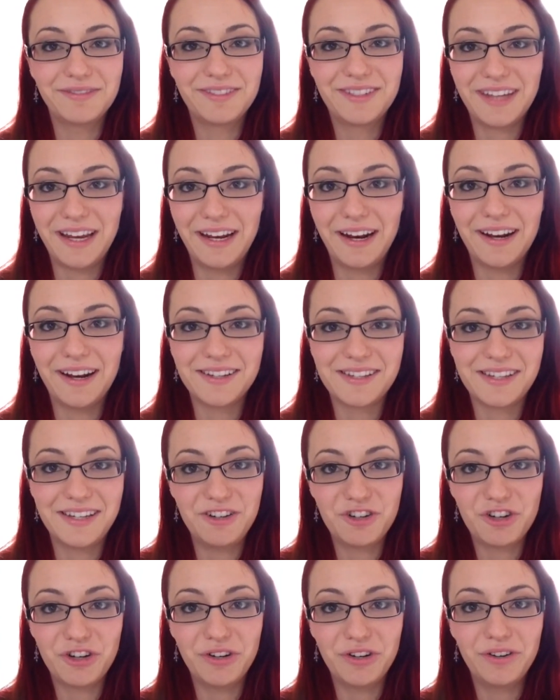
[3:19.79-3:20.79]
seen it as an
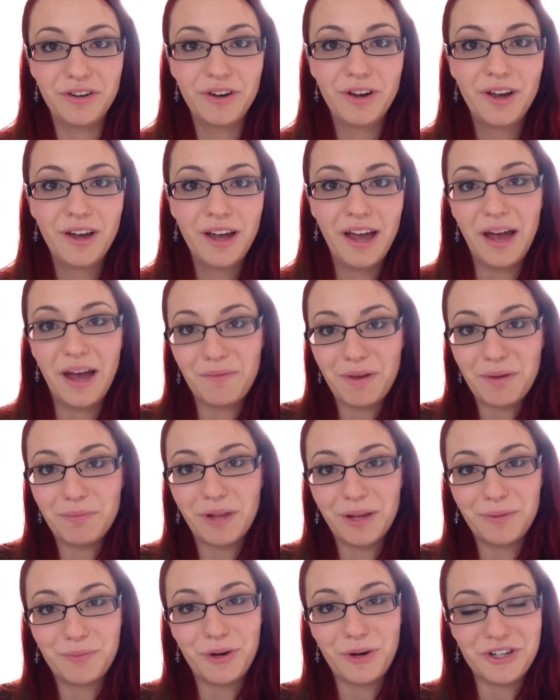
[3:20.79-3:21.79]
issue, and my
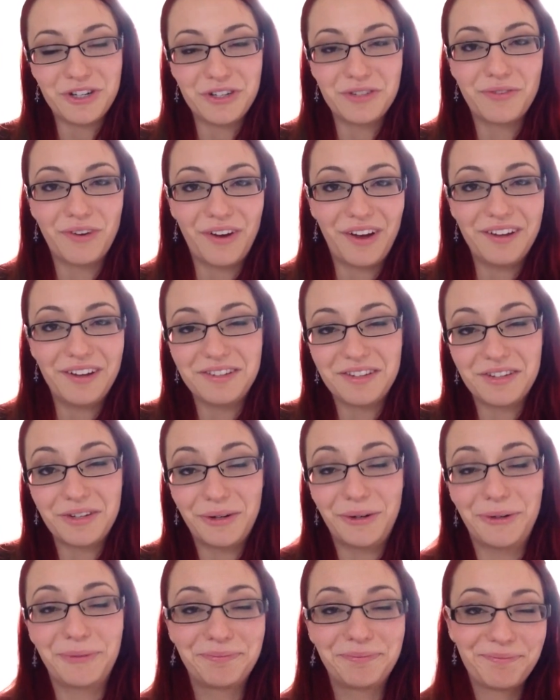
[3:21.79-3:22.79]
blood pressure's fine,
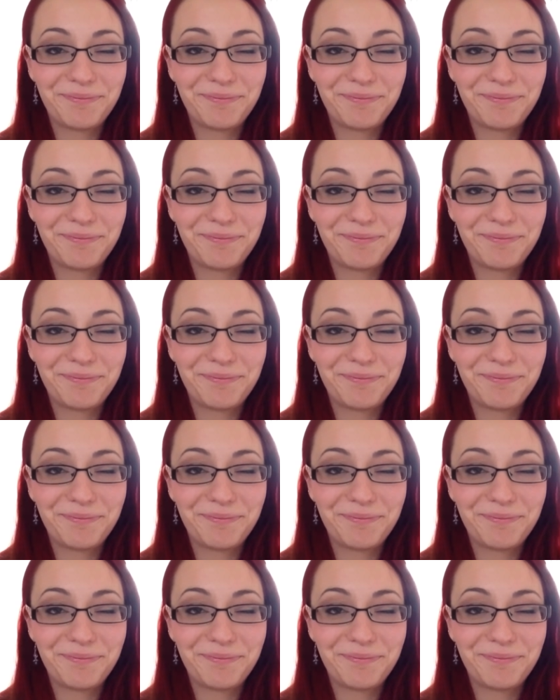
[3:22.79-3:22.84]
so.